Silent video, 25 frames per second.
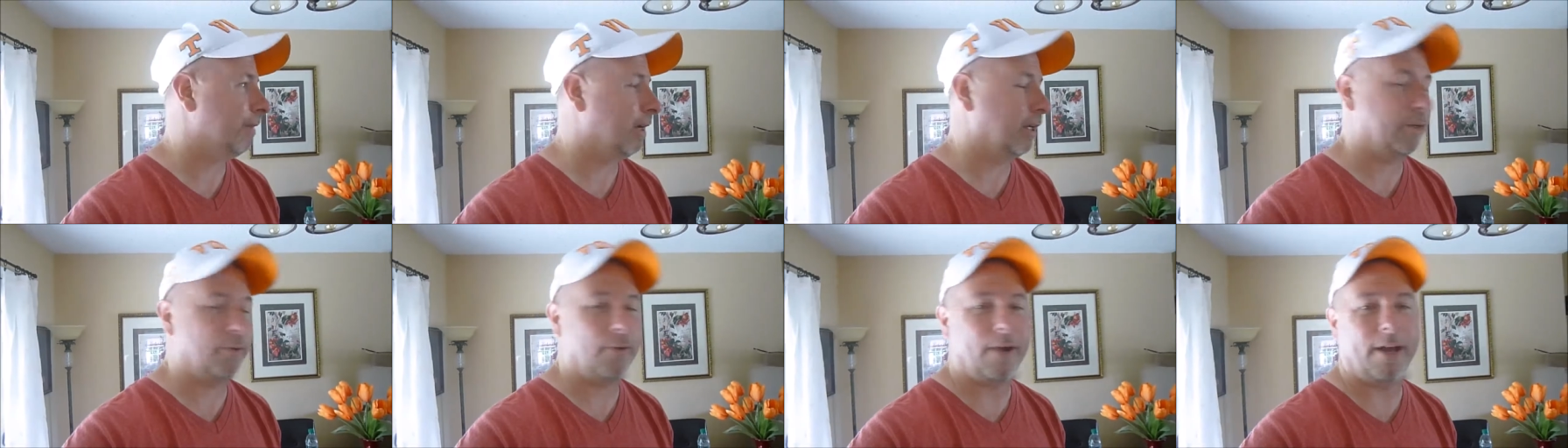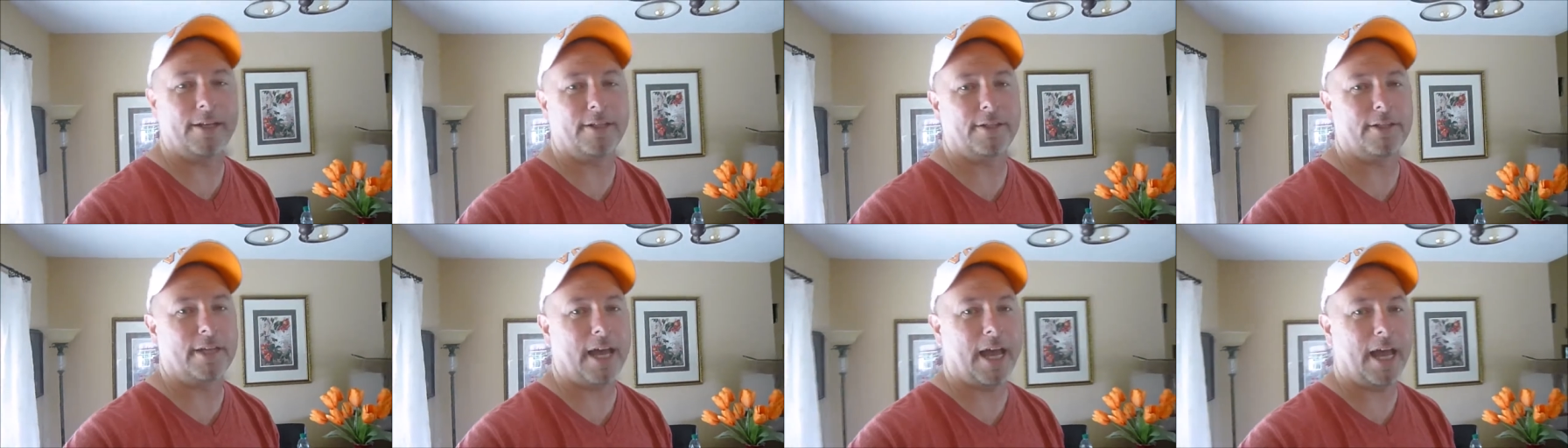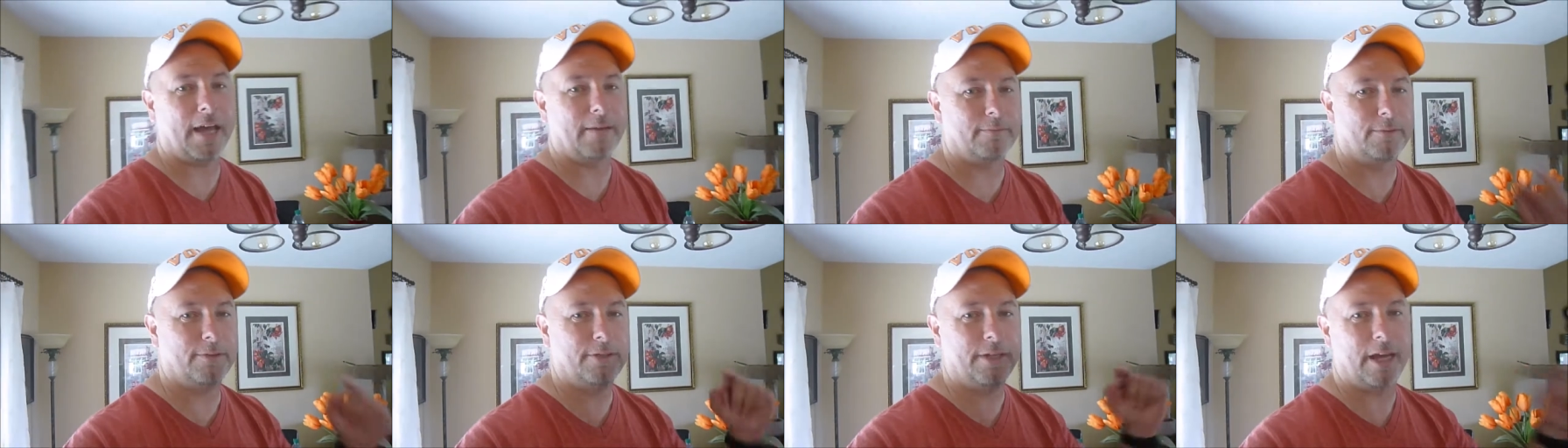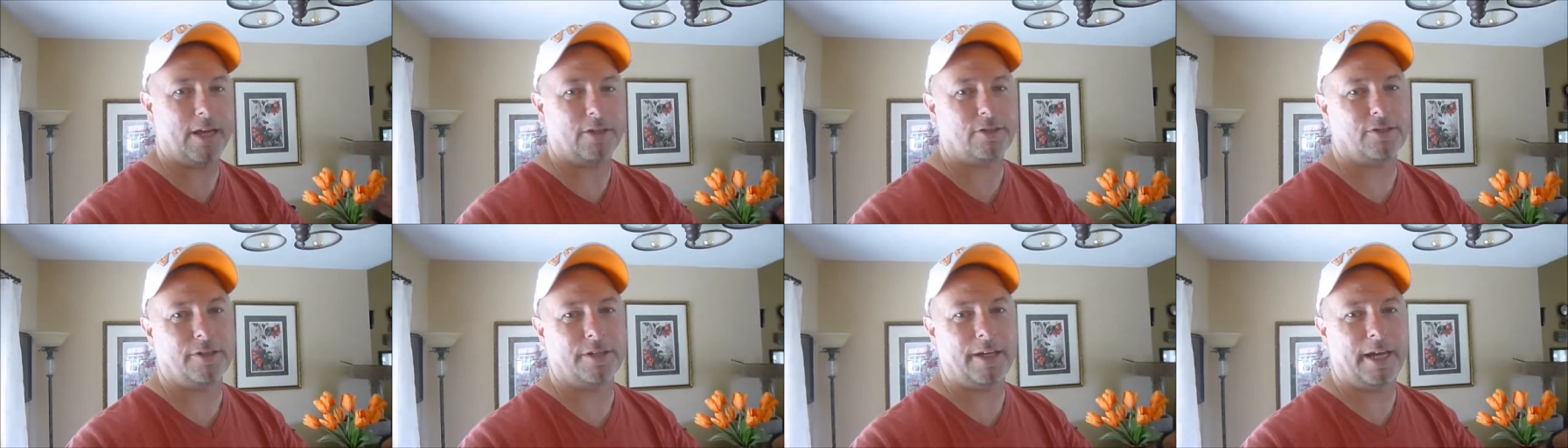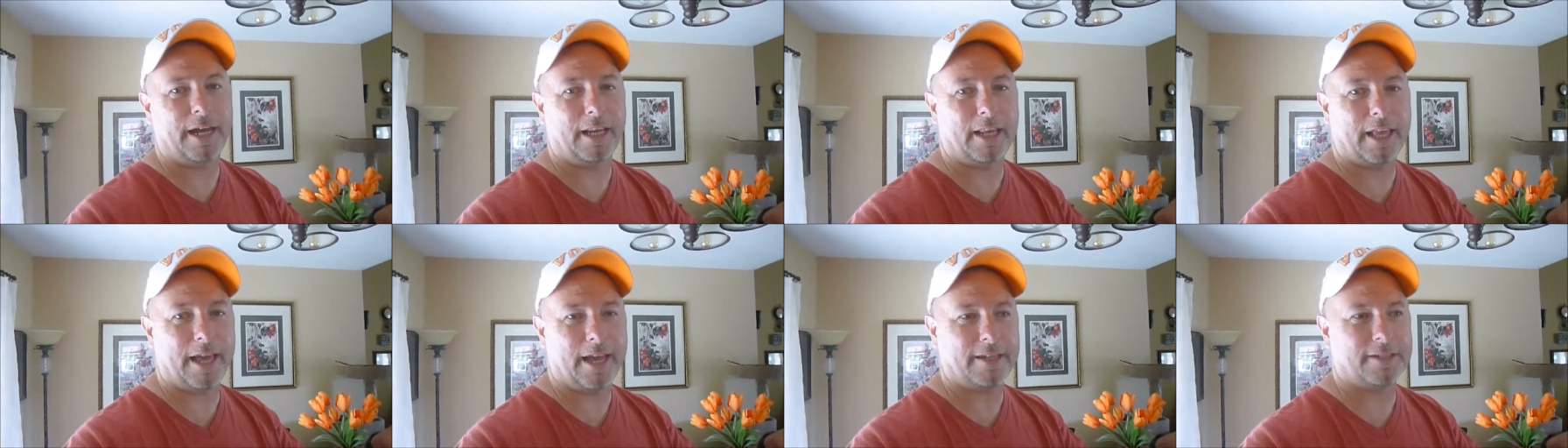A great time
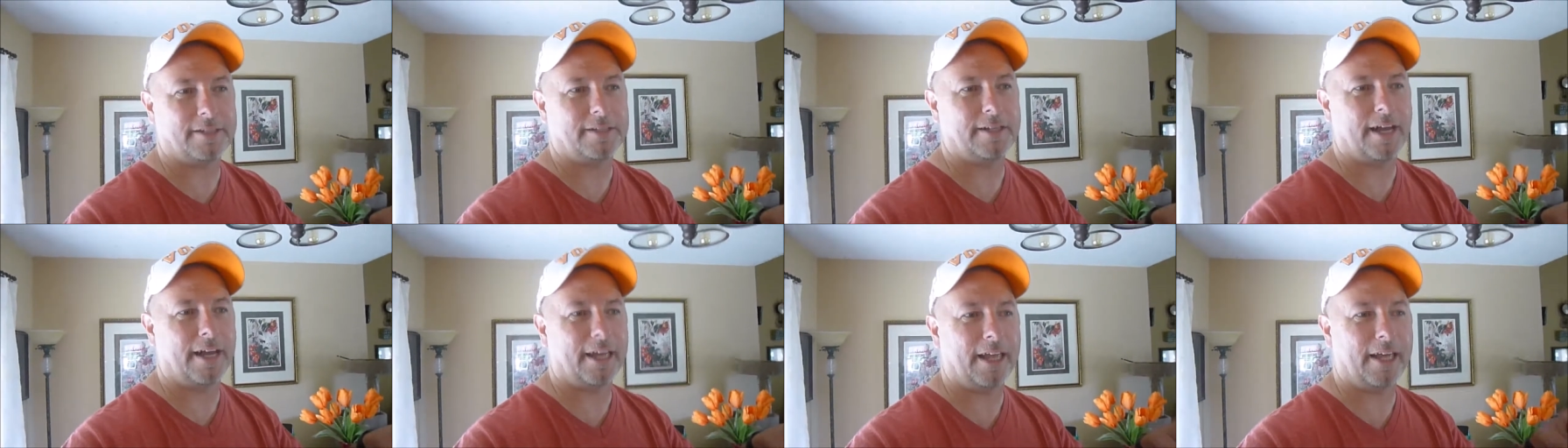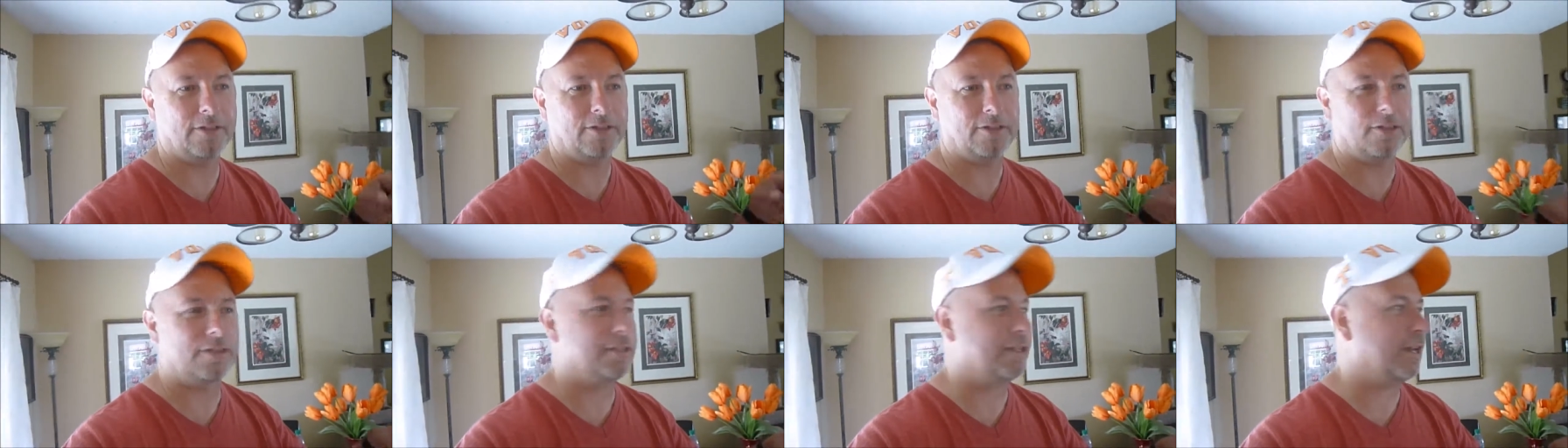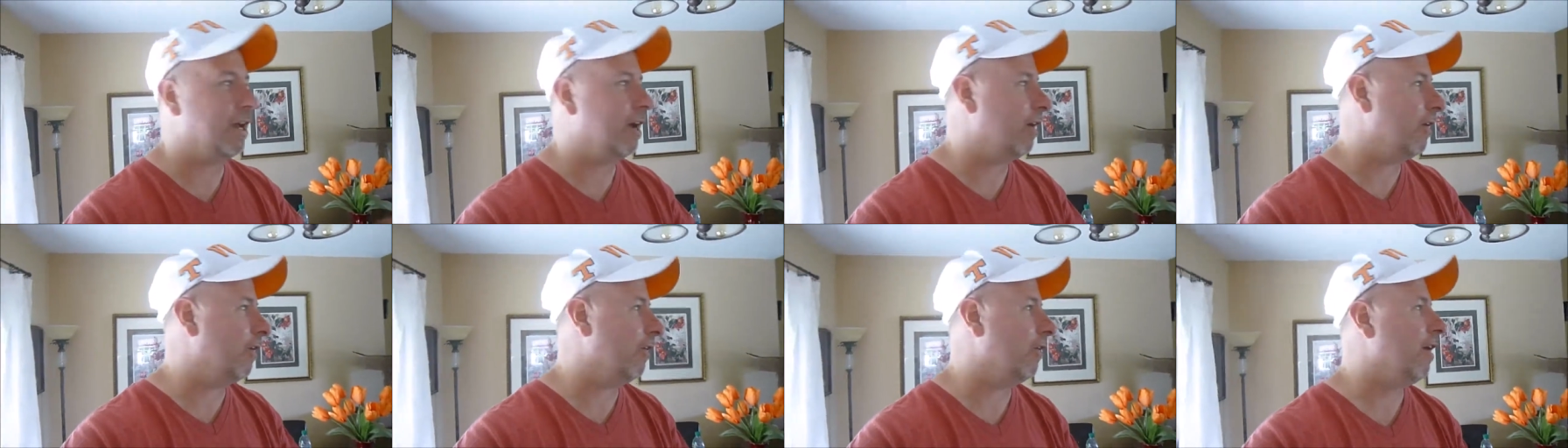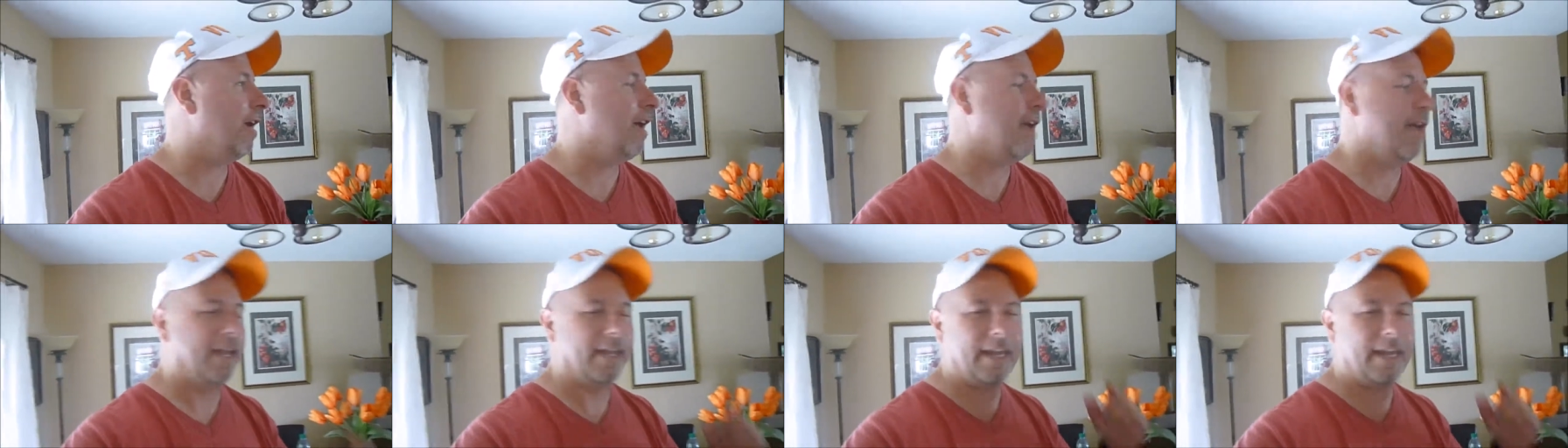yesterday, last night, as you saw.